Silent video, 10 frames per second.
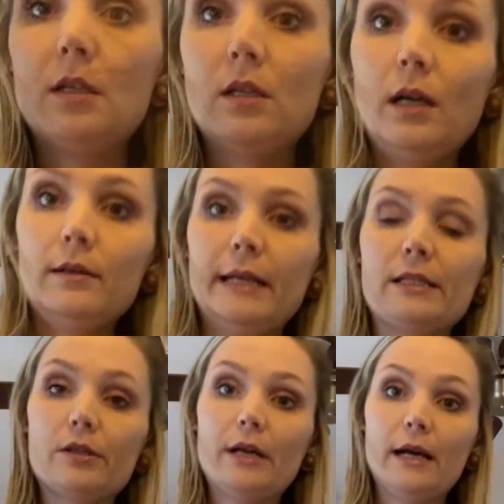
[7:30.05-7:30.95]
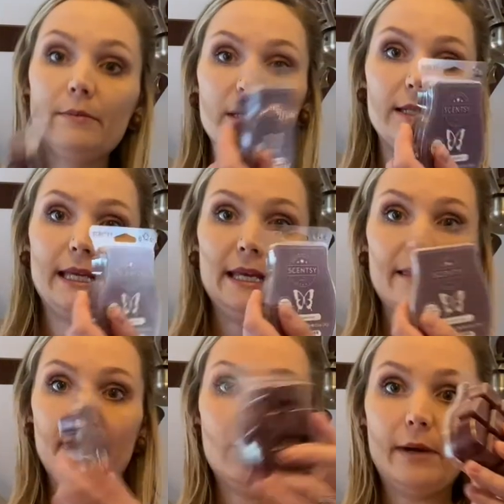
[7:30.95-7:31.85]
All right, so now I'm gonna take
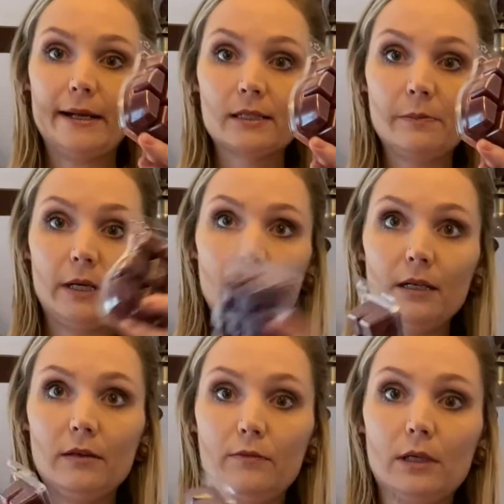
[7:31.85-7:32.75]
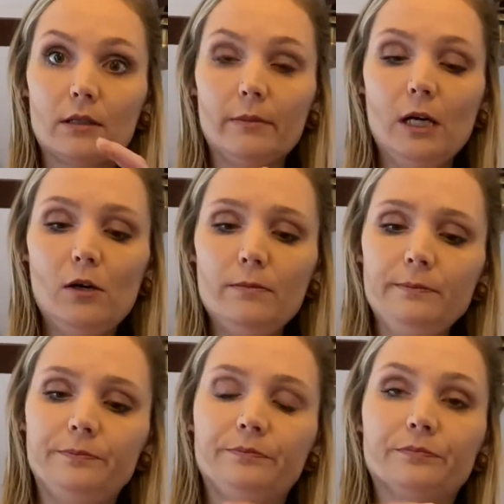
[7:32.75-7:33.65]
that wax bar of Welcome Home.
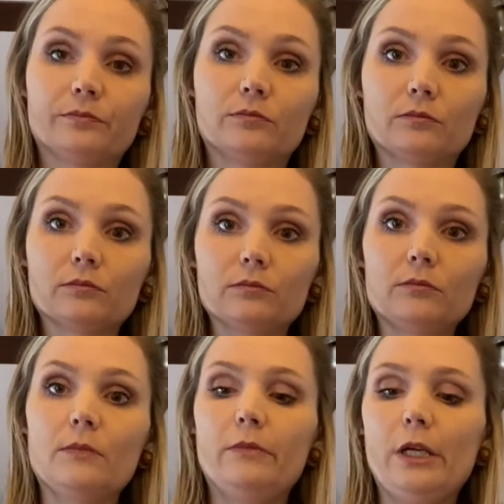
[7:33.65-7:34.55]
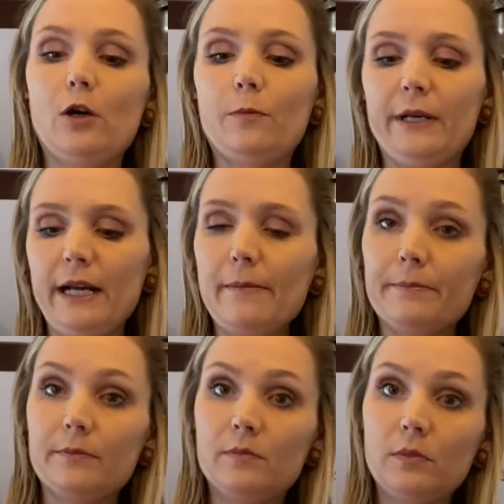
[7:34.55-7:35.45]
I'm gonna open it
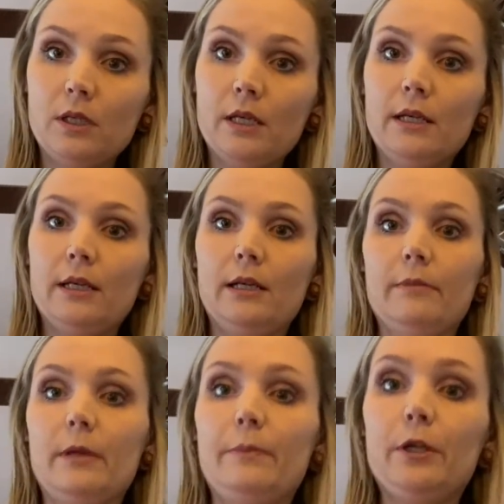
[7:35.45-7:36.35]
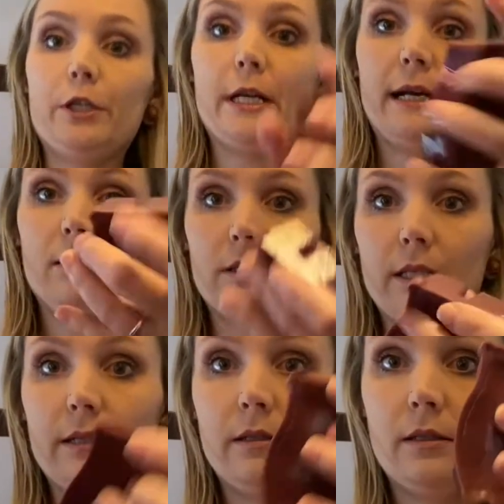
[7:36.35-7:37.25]
up. I'm gonna push
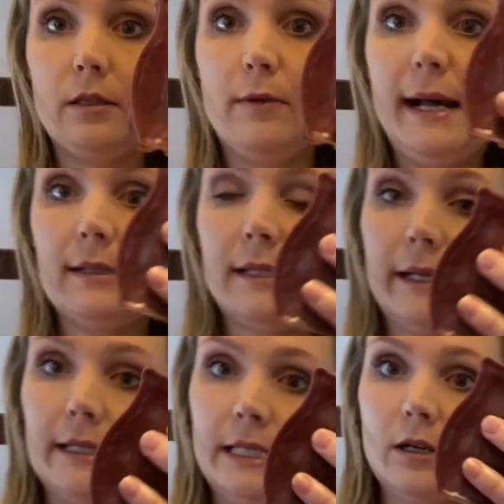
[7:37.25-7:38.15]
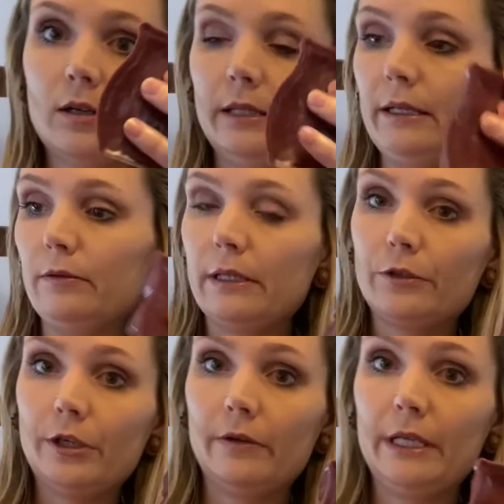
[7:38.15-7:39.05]
out the wax like I did earlier when I
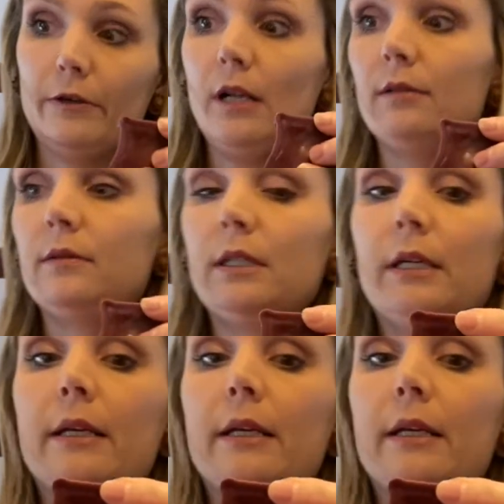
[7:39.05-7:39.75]
was showing you all.